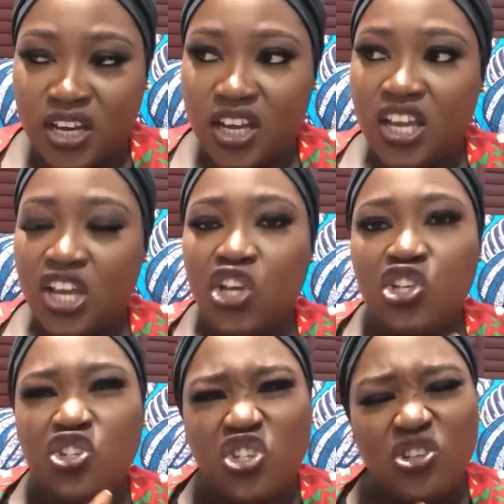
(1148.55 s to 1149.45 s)
her,
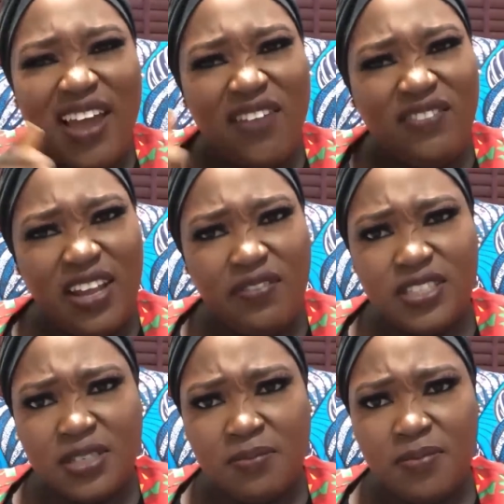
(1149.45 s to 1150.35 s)
she should have
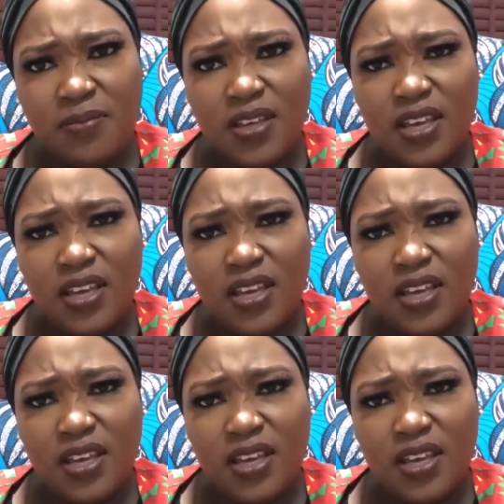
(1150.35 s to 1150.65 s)
left him.